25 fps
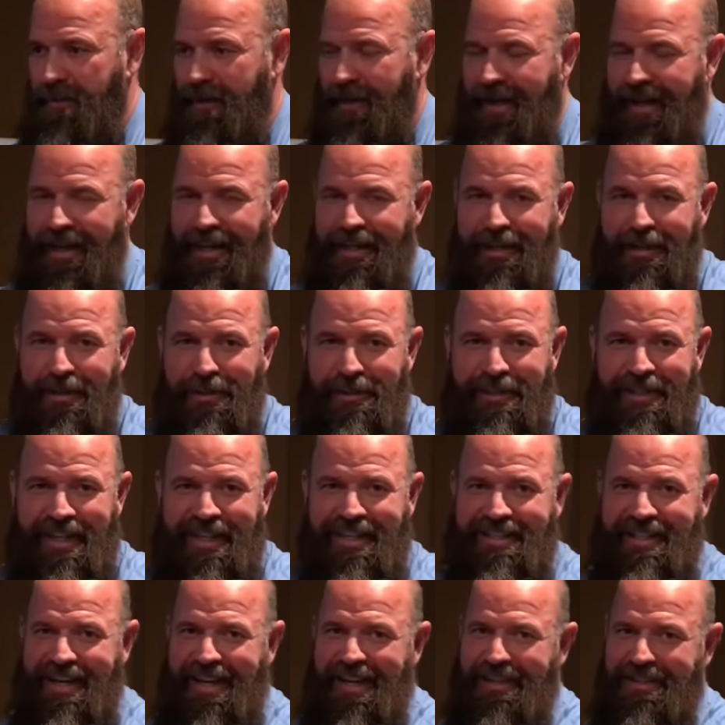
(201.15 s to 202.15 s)
but I had to go
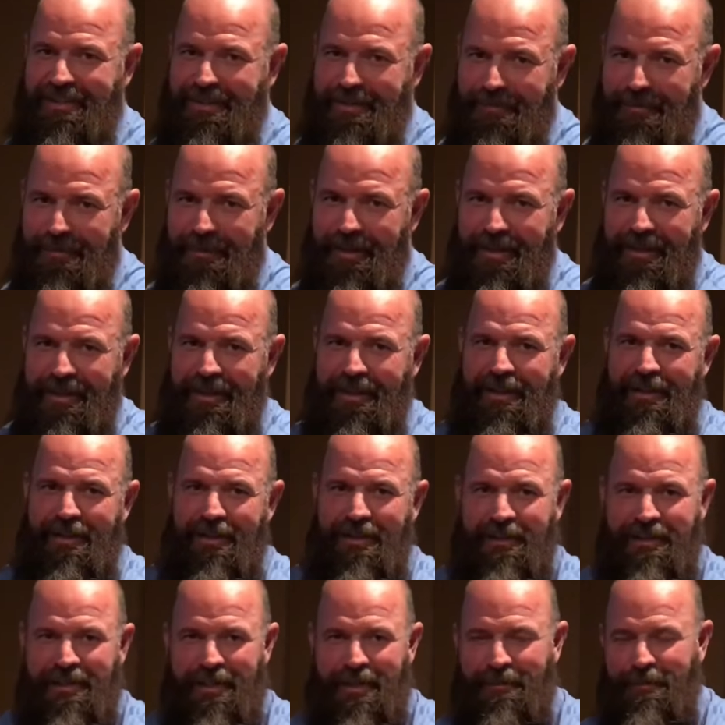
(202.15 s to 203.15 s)
chase down
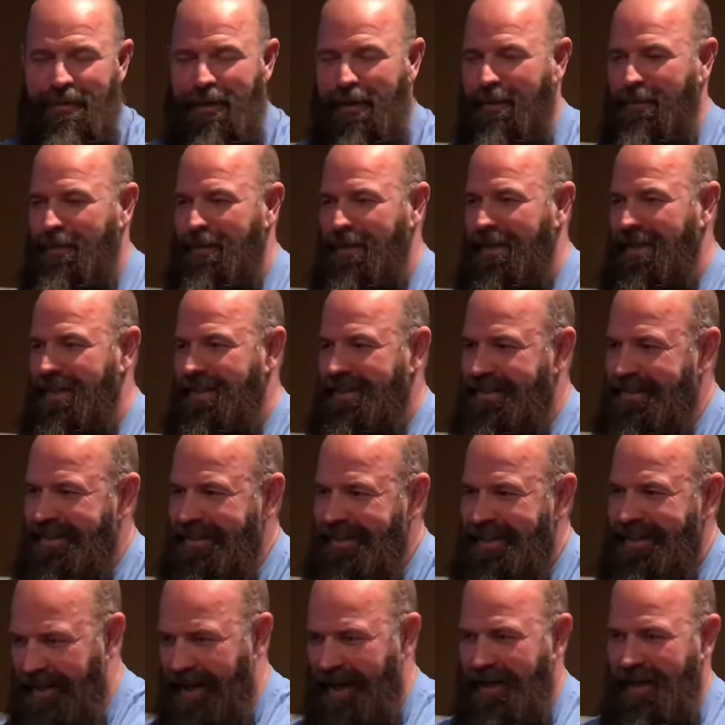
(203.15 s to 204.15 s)
some 10 pound plates.
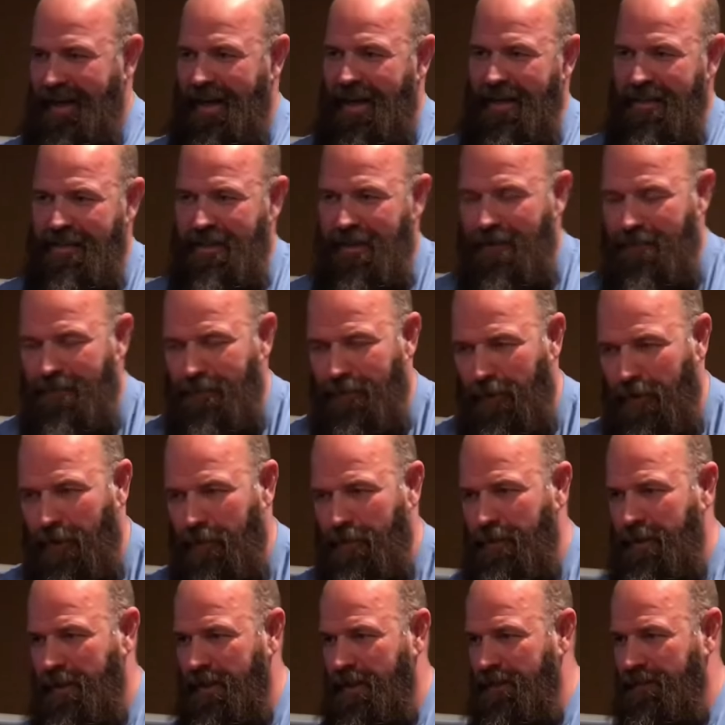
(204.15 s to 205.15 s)
Got in the hot tub for a
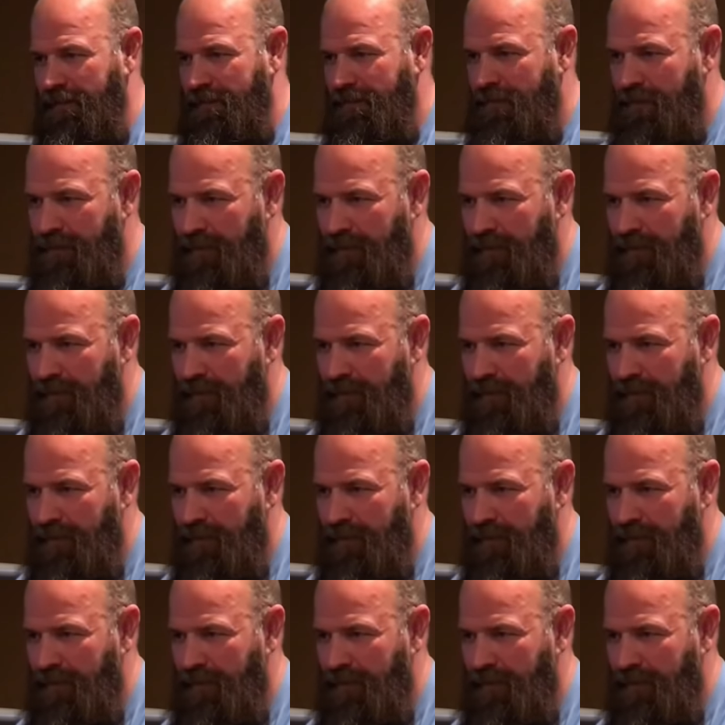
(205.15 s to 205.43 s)
little bit,